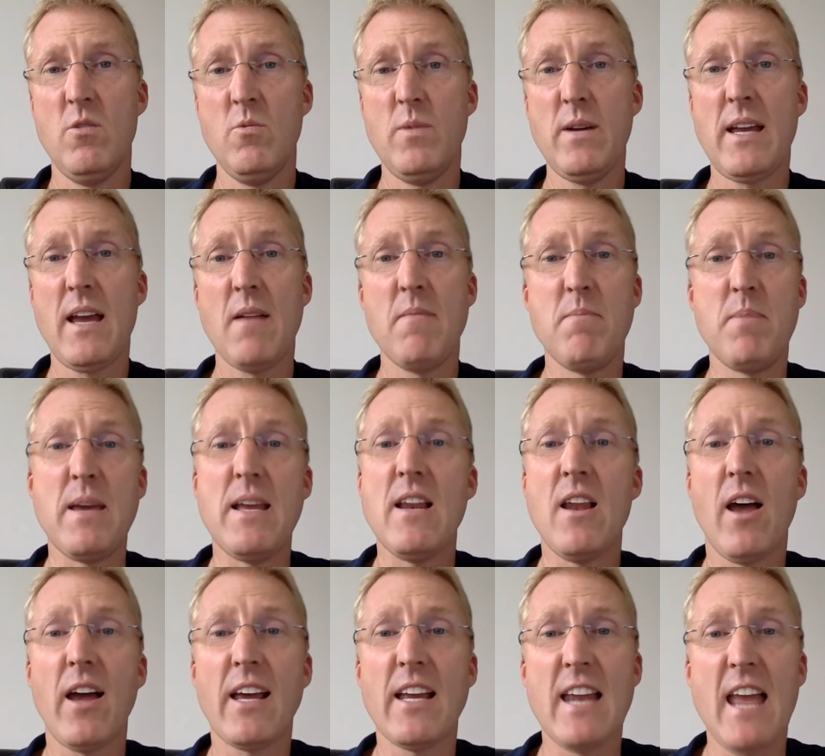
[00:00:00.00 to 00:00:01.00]
we can be
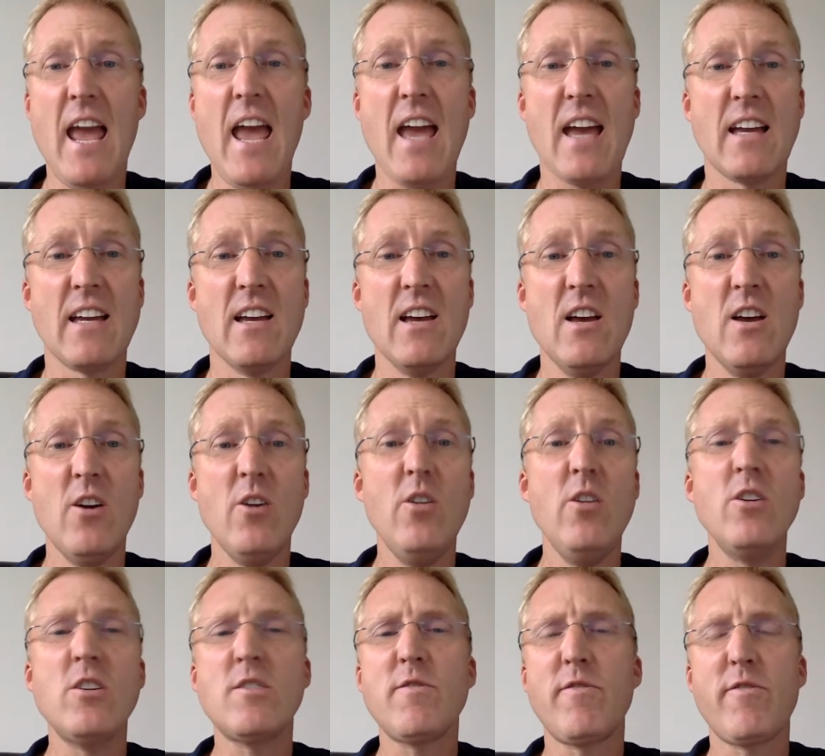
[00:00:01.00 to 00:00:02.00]
like an egg, who
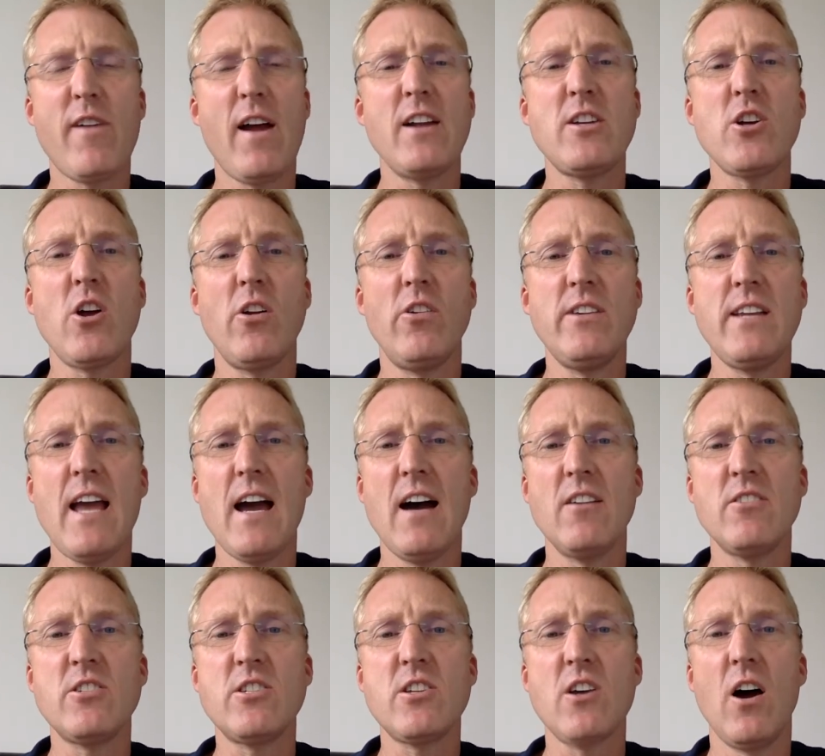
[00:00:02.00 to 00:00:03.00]
looks fragile on the
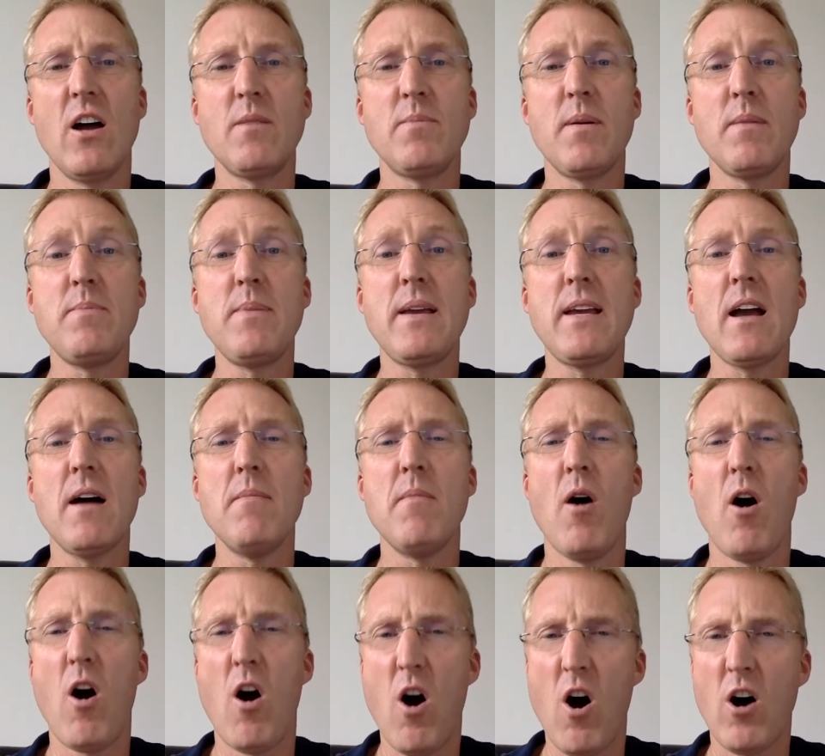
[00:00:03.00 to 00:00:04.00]
outside but become
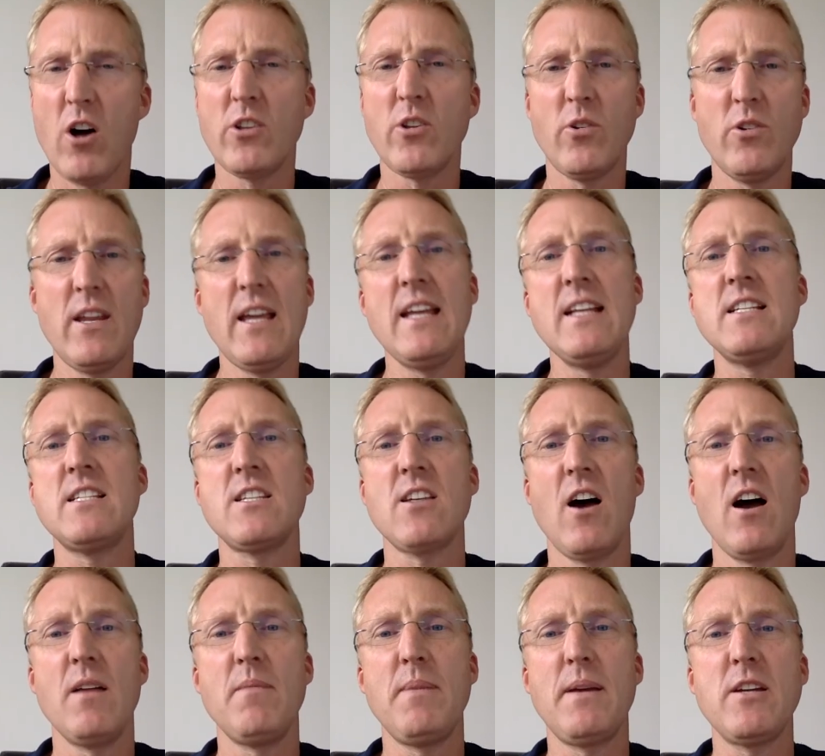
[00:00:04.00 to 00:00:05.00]
hard on the
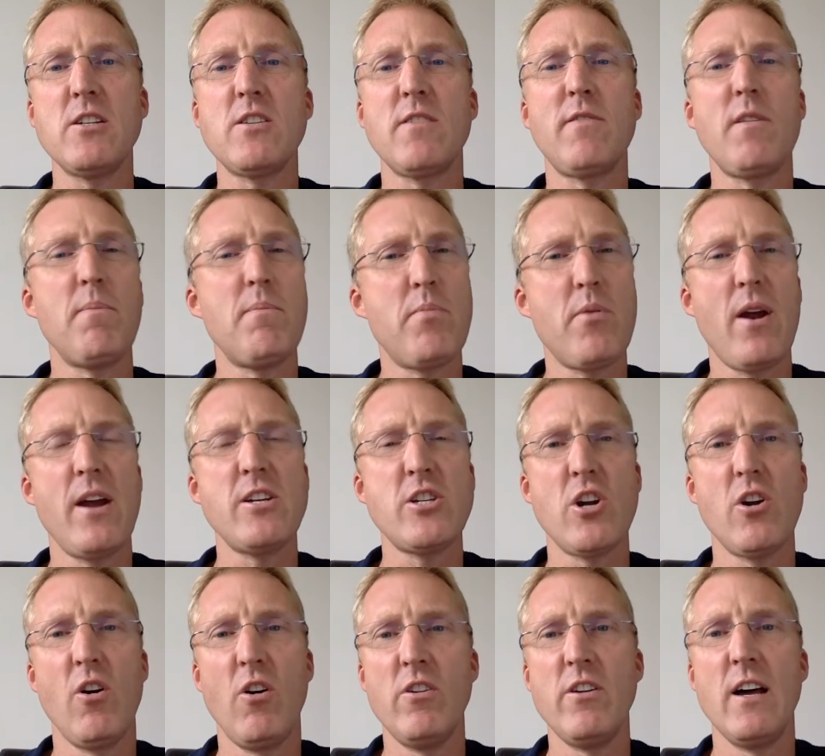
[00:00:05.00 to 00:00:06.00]
inside because of the
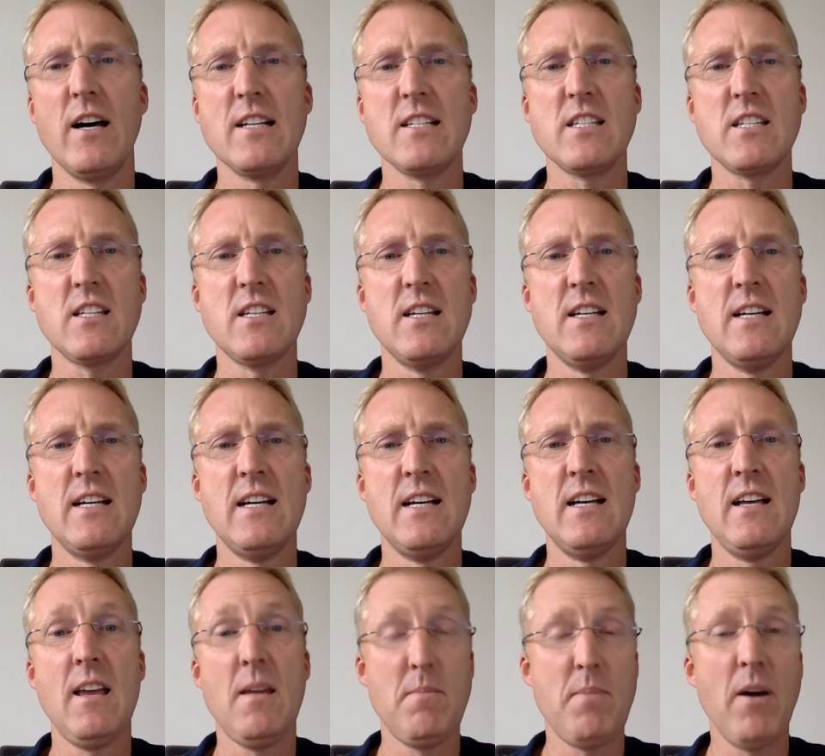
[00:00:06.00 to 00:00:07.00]
pressure on us.
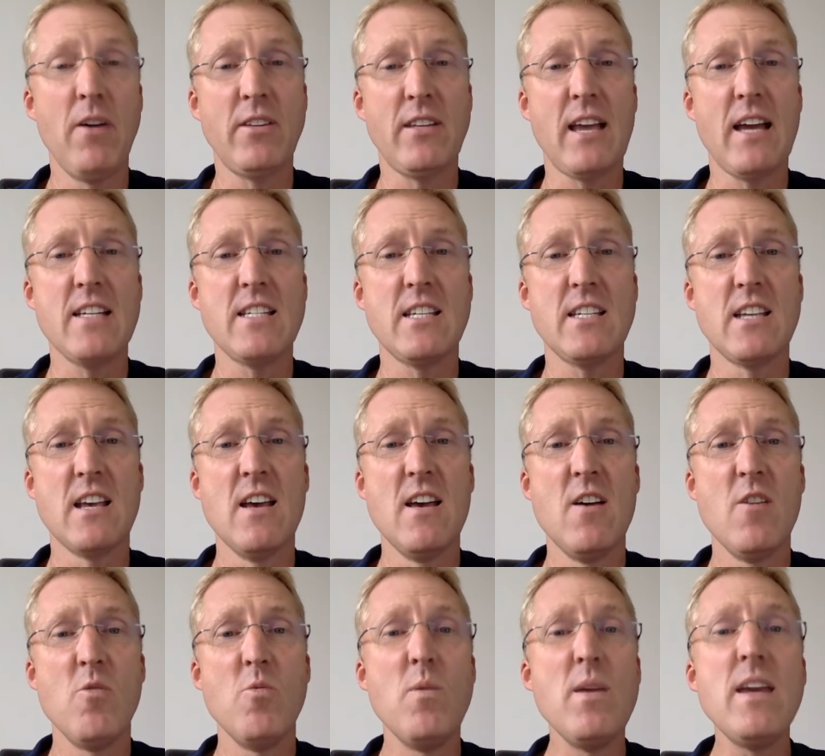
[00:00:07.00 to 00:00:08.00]
In both cases,
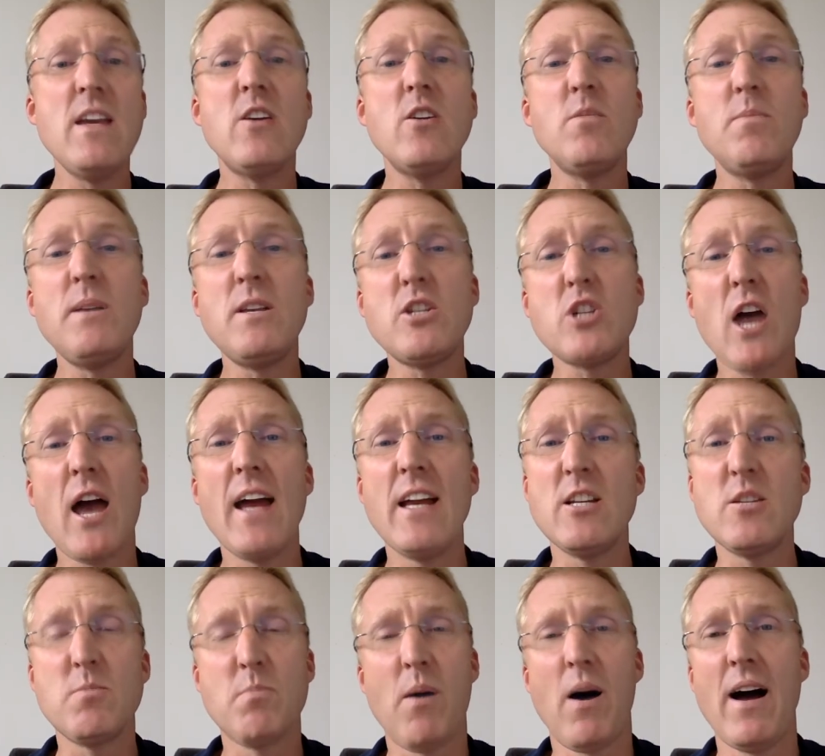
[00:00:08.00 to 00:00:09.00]
we could be
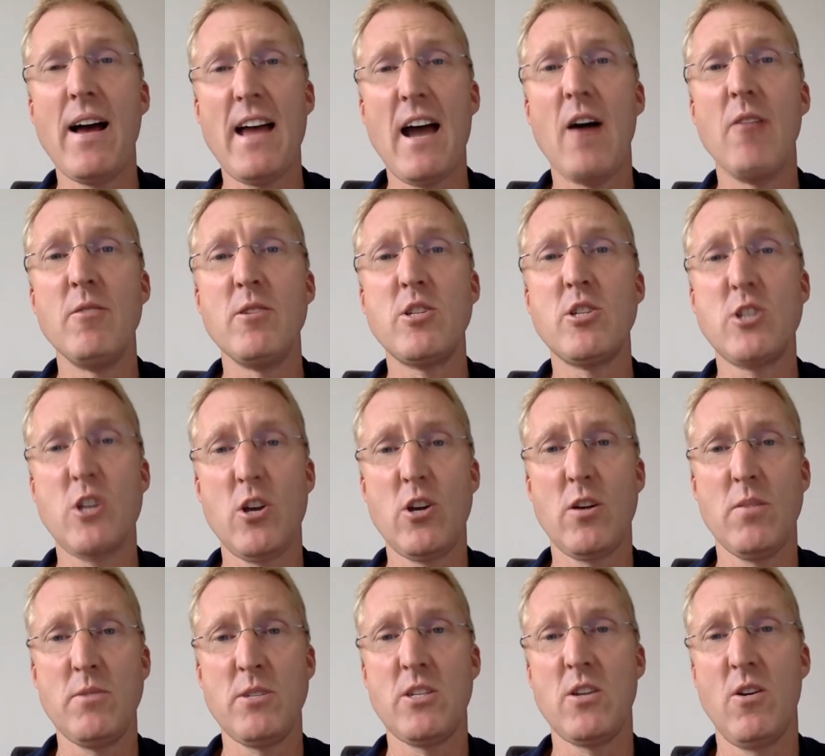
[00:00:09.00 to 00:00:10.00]
changed by our
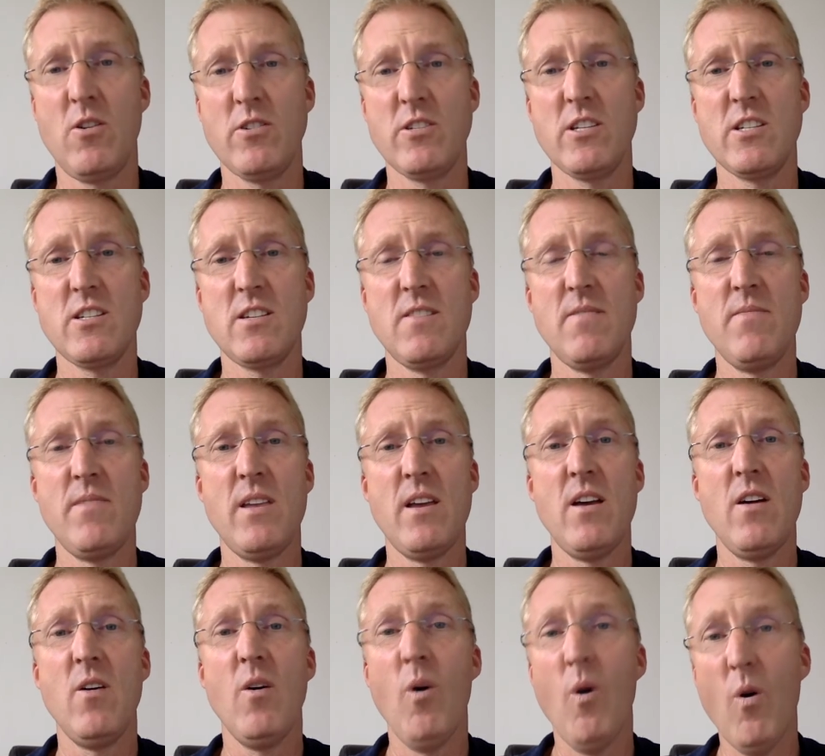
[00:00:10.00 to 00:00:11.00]
circumstances.
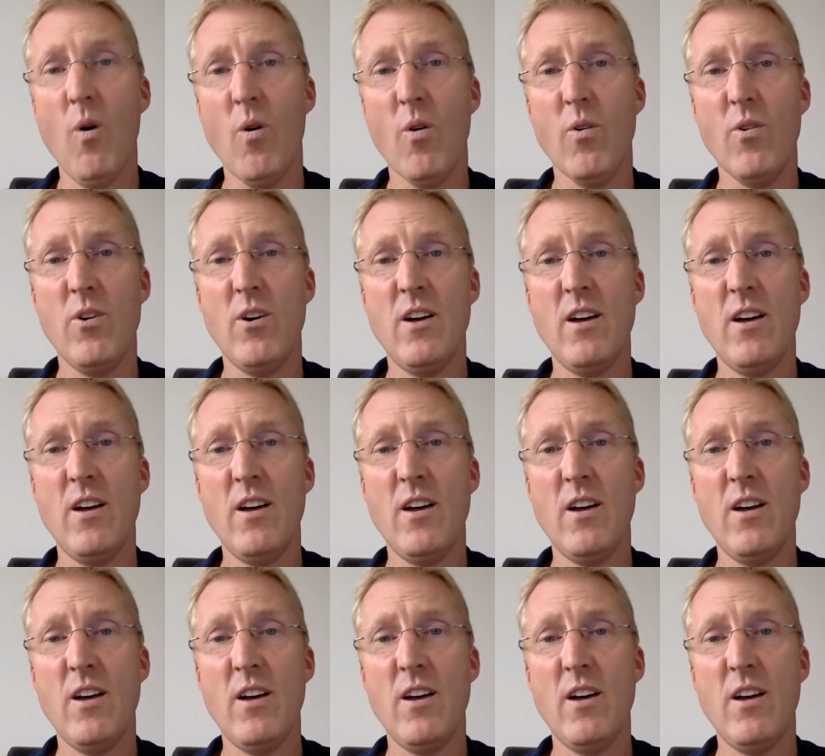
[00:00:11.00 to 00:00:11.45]
Or